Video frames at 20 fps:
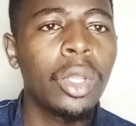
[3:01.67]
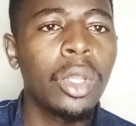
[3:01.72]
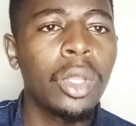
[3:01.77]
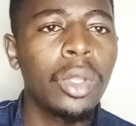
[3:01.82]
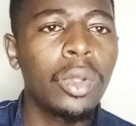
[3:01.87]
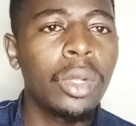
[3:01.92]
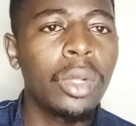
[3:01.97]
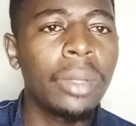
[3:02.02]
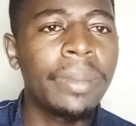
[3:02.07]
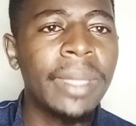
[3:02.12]

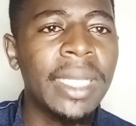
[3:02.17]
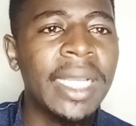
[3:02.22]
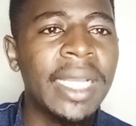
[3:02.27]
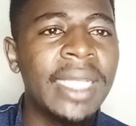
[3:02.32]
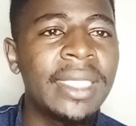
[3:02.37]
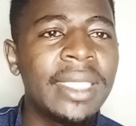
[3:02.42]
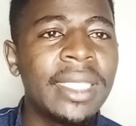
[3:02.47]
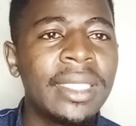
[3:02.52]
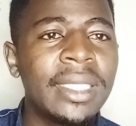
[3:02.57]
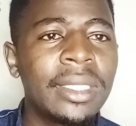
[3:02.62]
you'll be
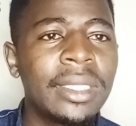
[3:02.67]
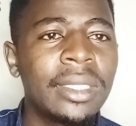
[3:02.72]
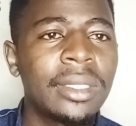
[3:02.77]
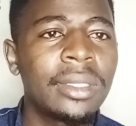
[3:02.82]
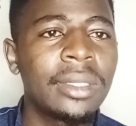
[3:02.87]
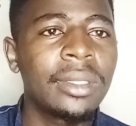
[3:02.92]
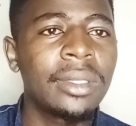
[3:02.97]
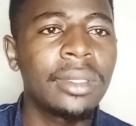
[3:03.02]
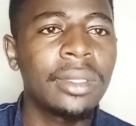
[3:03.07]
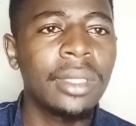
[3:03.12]
guided
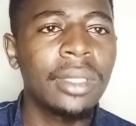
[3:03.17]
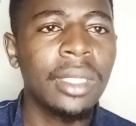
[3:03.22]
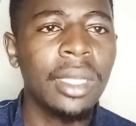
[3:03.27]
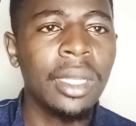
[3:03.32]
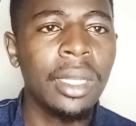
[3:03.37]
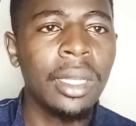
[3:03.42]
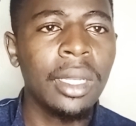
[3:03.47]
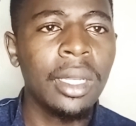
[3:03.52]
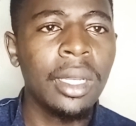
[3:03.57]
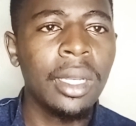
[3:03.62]

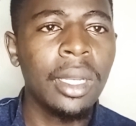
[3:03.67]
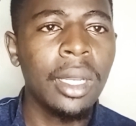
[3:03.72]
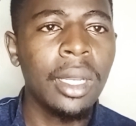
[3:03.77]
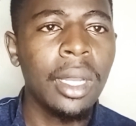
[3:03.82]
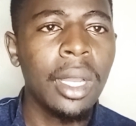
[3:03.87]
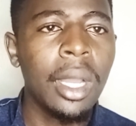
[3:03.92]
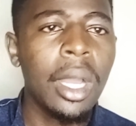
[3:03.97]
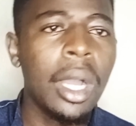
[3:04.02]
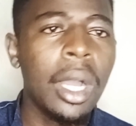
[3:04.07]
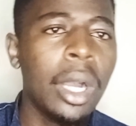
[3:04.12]

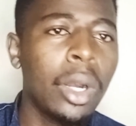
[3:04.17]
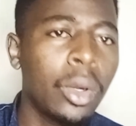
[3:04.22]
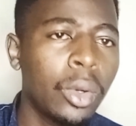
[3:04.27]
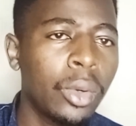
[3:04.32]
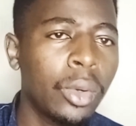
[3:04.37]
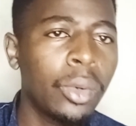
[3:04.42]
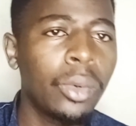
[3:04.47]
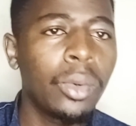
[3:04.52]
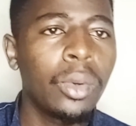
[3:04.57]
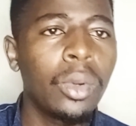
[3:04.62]

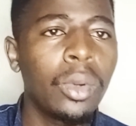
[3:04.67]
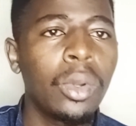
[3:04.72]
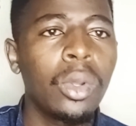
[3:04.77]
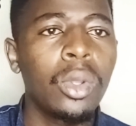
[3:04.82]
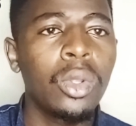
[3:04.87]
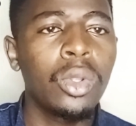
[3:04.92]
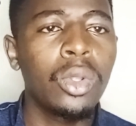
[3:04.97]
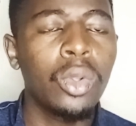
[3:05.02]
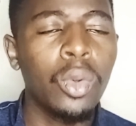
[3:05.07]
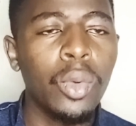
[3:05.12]
how
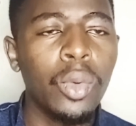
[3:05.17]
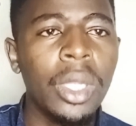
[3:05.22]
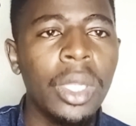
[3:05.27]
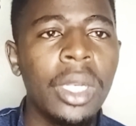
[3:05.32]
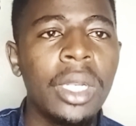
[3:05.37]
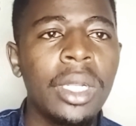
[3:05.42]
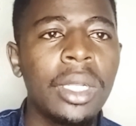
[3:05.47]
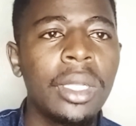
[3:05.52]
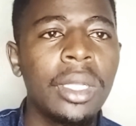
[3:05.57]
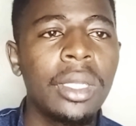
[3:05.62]
you will
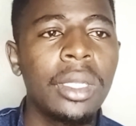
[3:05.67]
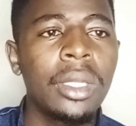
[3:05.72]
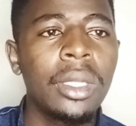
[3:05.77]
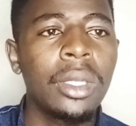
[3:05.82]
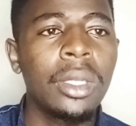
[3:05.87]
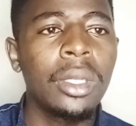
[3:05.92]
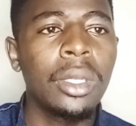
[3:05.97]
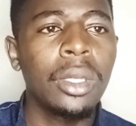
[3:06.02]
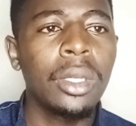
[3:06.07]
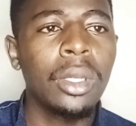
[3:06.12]

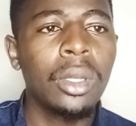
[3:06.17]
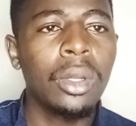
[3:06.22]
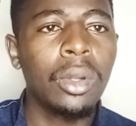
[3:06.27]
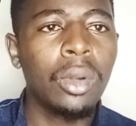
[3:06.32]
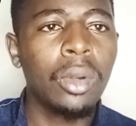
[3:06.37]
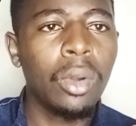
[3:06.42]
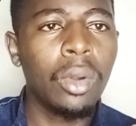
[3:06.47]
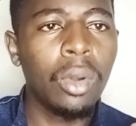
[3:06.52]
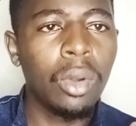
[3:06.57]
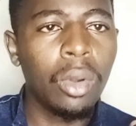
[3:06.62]

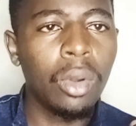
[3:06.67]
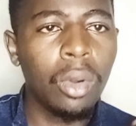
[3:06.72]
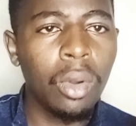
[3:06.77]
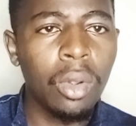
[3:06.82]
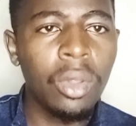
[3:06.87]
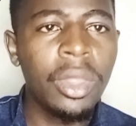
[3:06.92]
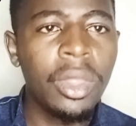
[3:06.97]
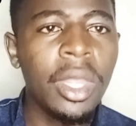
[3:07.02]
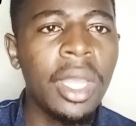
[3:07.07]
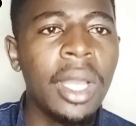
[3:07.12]
go
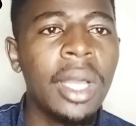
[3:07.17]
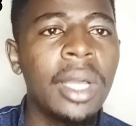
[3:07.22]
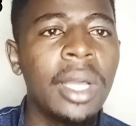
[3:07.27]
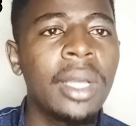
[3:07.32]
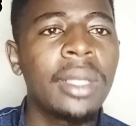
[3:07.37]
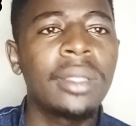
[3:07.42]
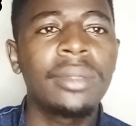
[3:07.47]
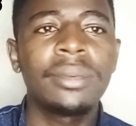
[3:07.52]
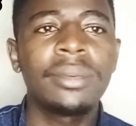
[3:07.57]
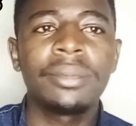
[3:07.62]

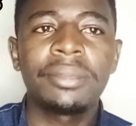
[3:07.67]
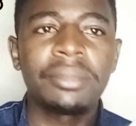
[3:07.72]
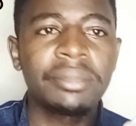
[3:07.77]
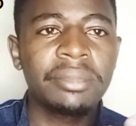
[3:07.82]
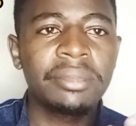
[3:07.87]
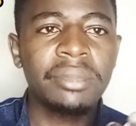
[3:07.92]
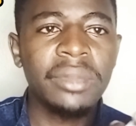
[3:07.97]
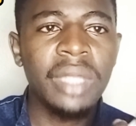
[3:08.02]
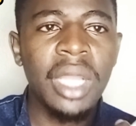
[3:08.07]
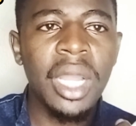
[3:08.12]
there
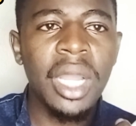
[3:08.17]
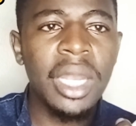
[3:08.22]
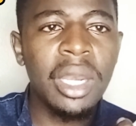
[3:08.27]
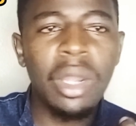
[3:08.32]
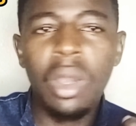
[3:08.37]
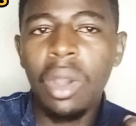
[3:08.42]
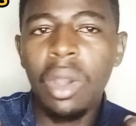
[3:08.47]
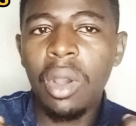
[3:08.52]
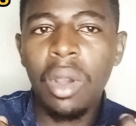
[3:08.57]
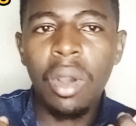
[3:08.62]
and
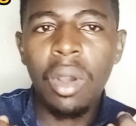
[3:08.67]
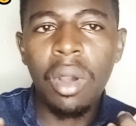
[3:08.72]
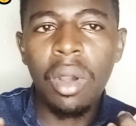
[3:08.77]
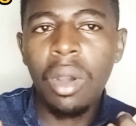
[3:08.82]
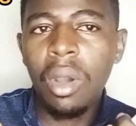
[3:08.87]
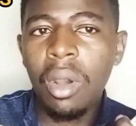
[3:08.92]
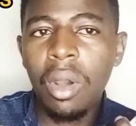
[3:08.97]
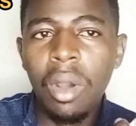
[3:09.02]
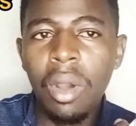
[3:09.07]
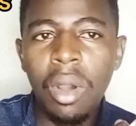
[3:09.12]

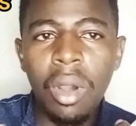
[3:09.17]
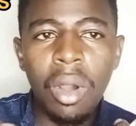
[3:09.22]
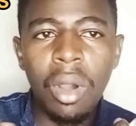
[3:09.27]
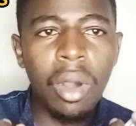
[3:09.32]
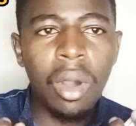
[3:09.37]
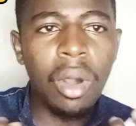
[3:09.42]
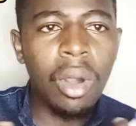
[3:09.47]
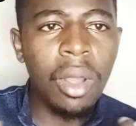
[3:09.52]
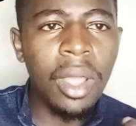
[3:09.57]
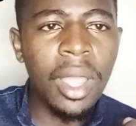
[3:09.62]

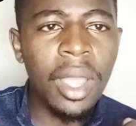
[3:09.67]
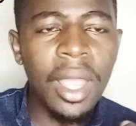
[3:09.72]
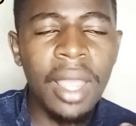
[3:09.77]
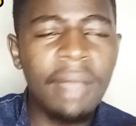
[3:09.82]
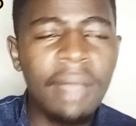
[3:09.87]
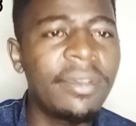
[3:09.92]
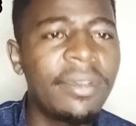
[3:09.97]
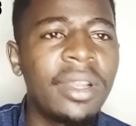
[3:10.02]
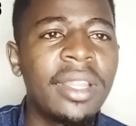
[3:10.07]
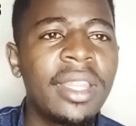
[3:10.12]

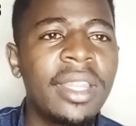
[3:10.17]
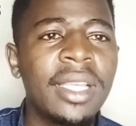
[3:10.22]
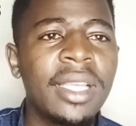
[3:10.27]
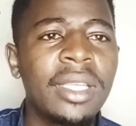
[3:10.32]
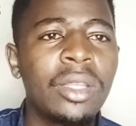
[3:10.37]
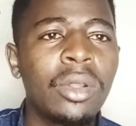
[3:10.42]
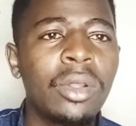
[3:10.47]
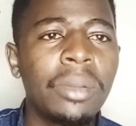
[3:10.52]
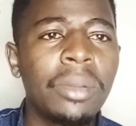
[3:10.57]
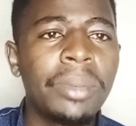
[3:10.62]
everything,
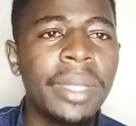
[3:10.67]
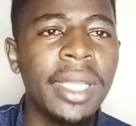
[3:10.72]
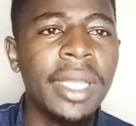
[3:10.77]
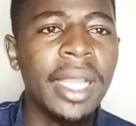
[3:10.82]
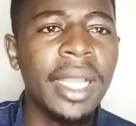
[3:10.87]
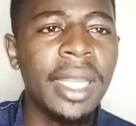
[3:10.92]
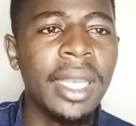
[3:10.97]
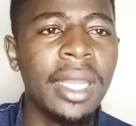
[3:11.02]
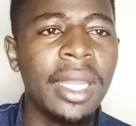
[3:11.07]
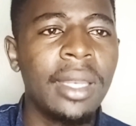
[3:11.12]
you'll be
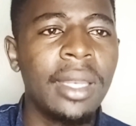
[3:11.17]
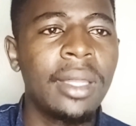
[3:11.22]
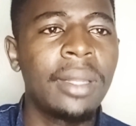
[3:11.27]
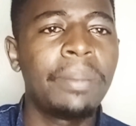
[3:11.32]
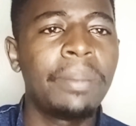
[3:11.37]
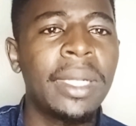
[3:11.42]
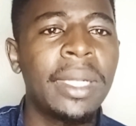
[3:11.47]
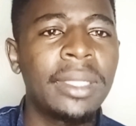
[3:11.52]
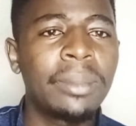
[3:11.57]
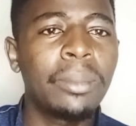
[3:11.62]
guided.
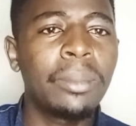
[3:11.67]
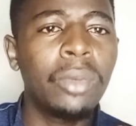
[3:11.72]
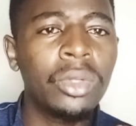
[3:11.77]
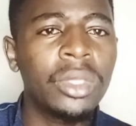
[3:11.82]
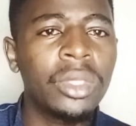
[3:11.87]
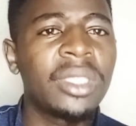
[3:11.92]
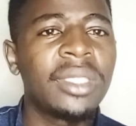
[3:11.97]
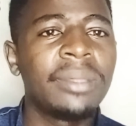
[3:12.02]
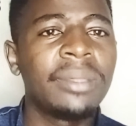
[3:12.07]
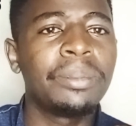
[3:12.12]
But
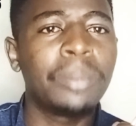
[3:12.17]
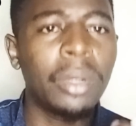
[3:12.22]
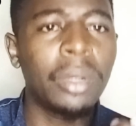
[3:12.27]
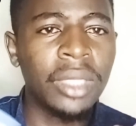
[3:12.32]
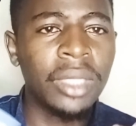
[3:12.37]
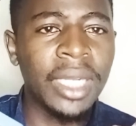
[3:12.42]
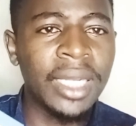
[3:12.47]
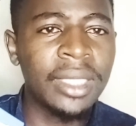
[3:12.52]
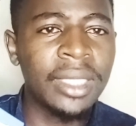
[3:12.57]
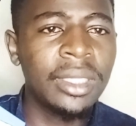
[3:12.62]
most
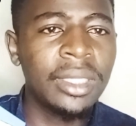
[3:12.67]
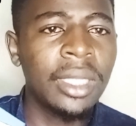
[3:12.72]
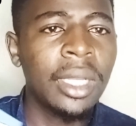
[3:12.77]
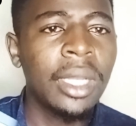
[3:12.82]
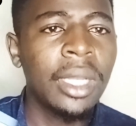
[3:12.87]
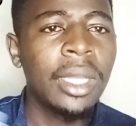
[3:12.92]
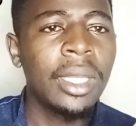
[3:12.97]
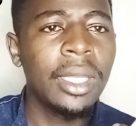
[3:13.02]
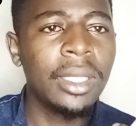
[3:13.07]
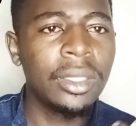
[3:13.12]
important
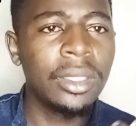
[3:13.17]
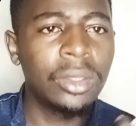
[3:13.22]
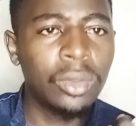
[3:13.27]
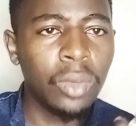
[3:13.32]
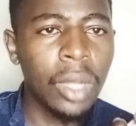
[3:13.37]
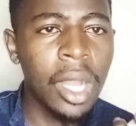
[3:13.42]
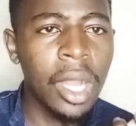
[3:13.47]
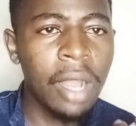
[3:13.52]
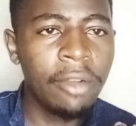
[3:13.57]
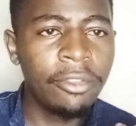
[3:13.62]
is to
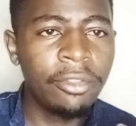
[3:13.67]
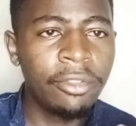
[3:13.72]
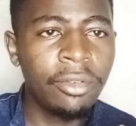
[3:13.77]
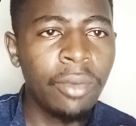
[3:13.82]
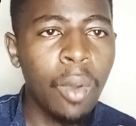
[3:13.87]
have